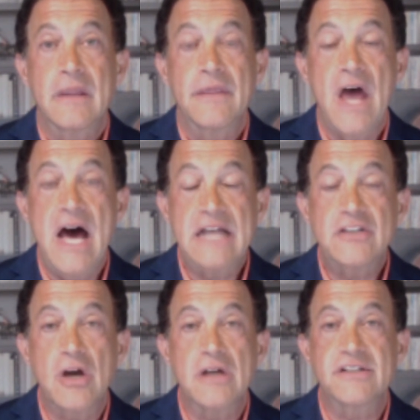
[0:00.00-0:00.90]
the hot
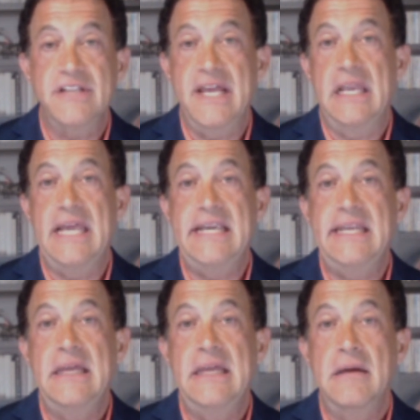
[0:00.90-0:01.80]
dog stand
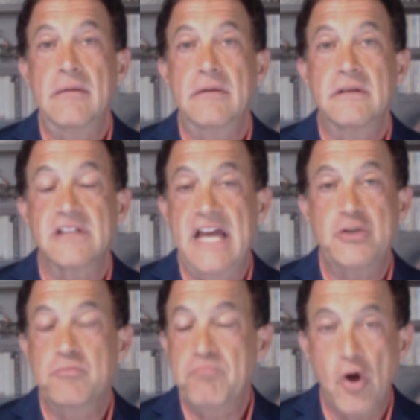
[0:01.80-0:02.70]
lady
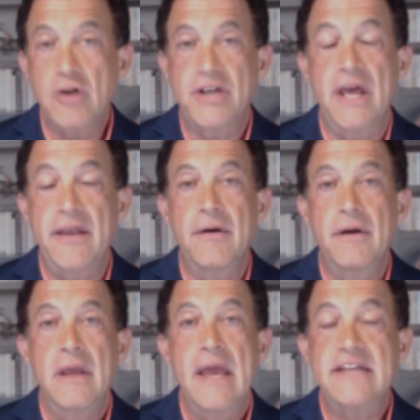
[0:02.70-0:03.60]
slash
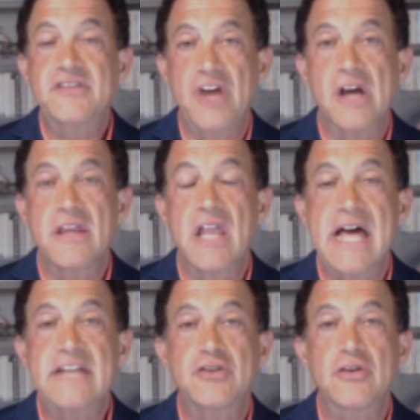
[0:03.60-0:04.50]
bartender has done in the
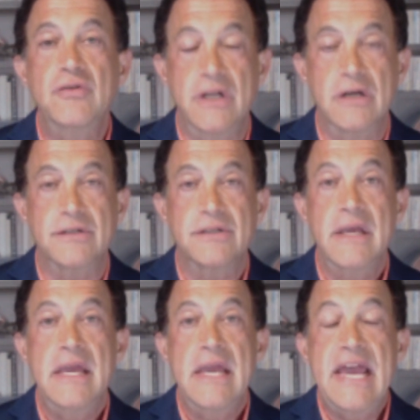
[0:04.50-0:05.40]
last two years.
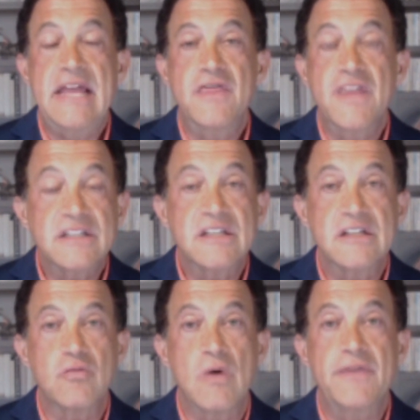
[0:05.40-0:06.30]
And this
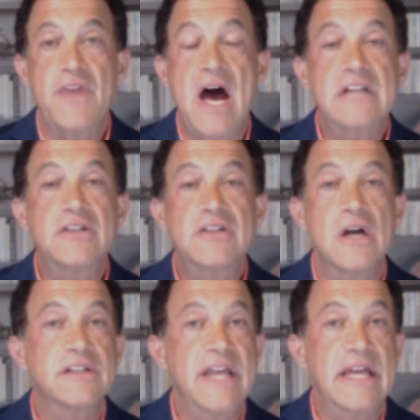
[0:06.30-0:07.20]
is what the hot
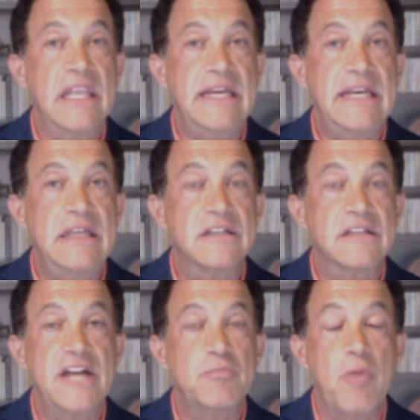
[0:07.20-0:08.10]
dog stand lady
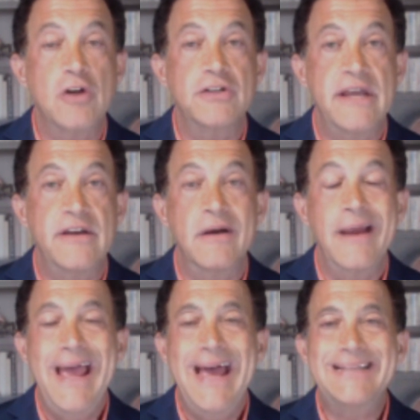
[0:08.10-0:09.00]
slash
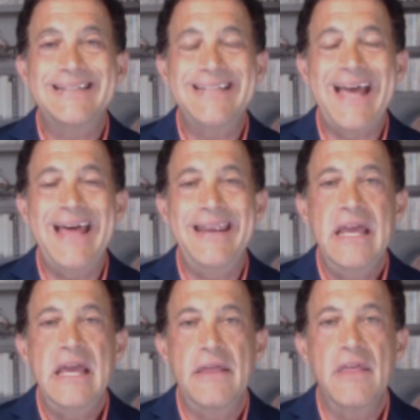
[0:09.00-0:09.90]
bartender has said
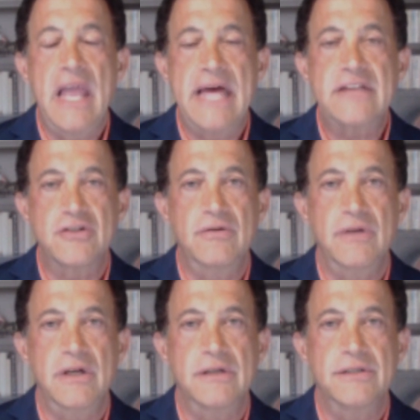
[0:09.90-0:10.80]
in the last two
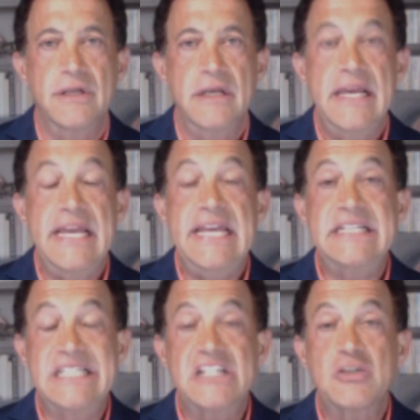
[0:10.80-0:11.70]
years.
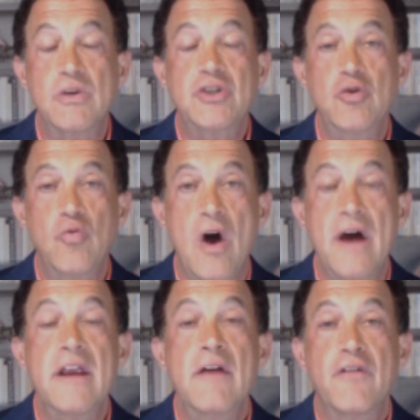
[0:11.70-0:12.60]
Is this what you
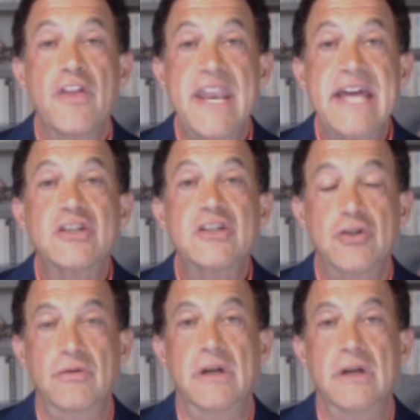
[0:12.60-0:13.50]
want for the next
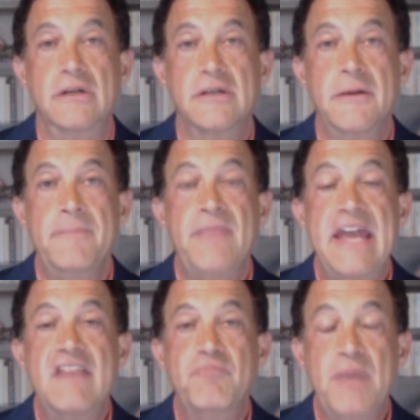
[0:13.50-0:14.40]
two years?
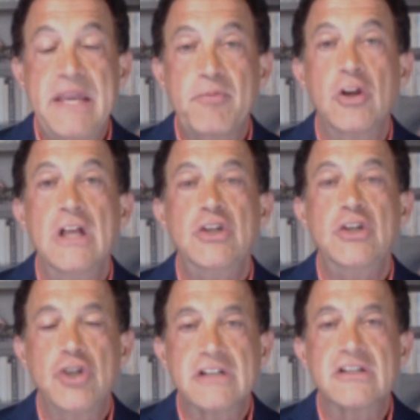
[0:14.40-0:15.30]
And if people
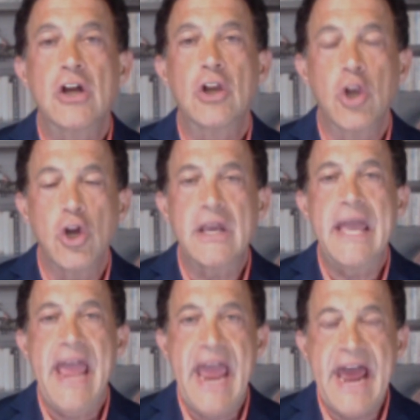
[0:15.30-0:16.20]
just look
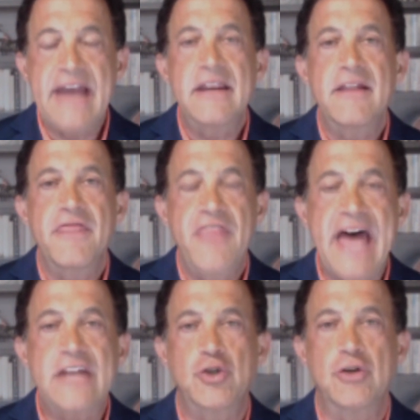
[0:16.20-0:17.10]
at
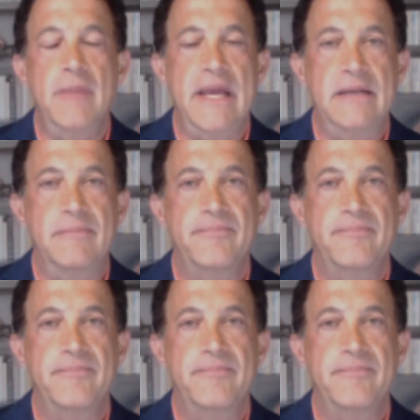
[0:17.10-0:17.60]
that, Jermain,